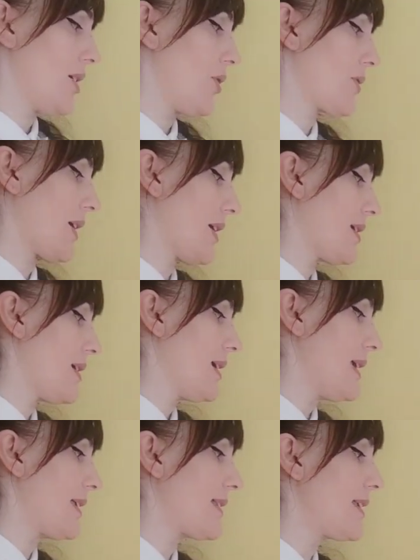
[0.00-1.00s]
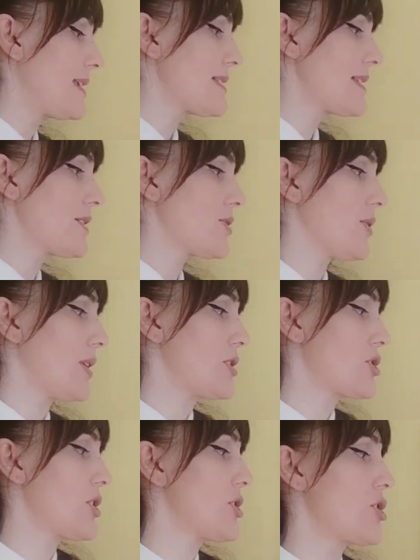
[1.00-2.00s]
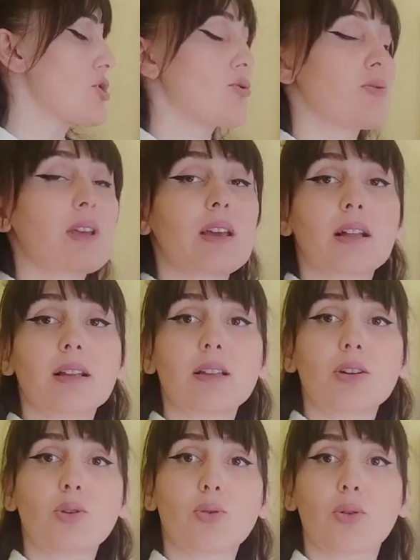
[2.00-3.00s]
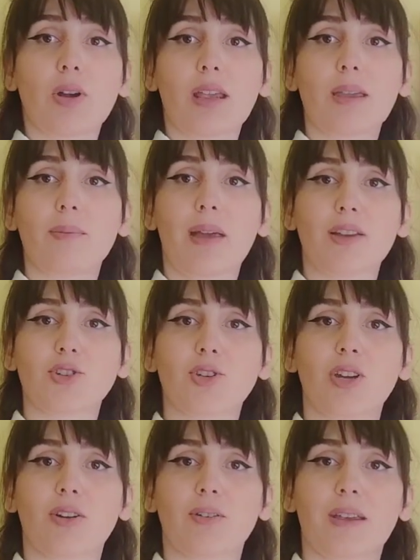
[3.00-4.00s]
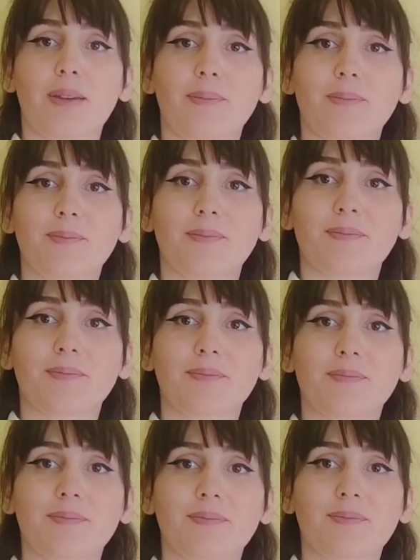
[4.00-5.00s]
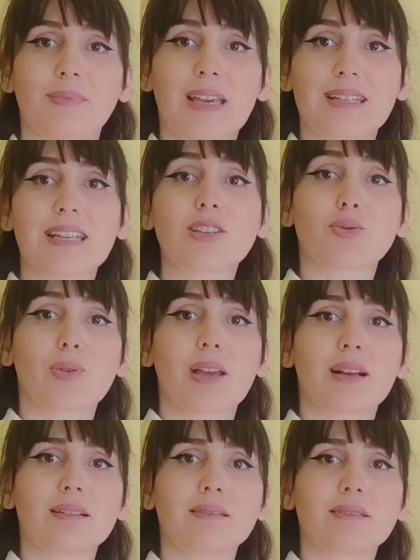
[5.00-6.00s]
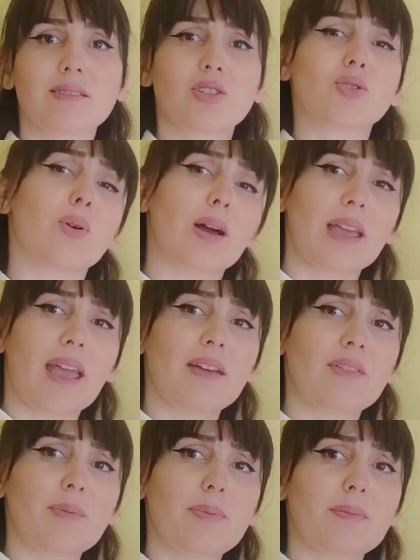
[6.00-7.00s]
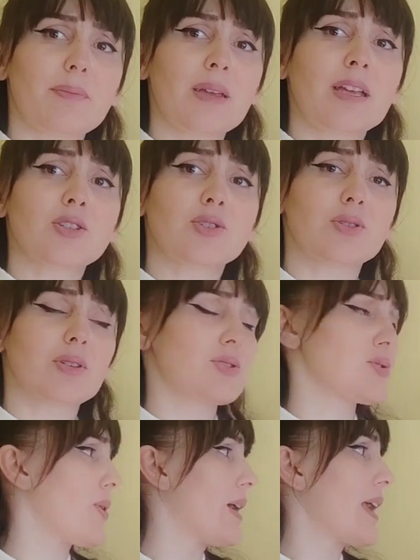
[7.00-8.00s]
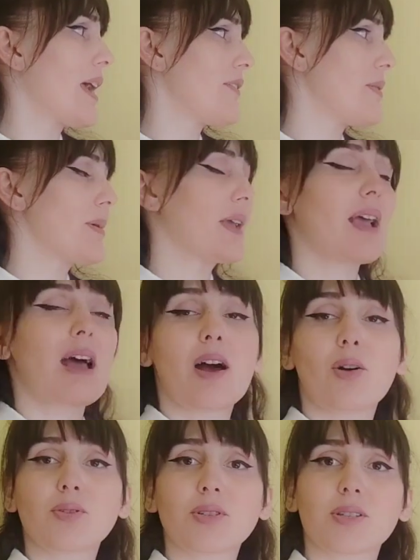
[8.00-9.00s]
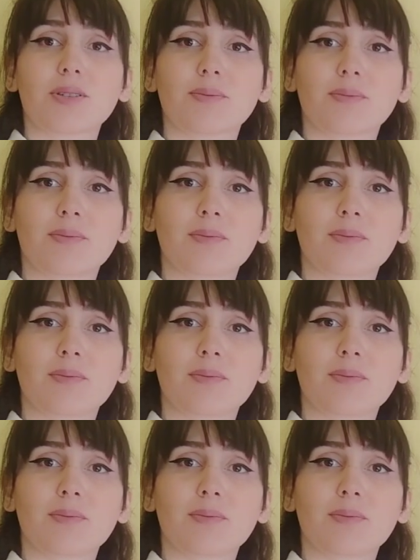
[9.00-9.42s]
Okay, is this situation real or imaginary? Is it real? Do I have a big house?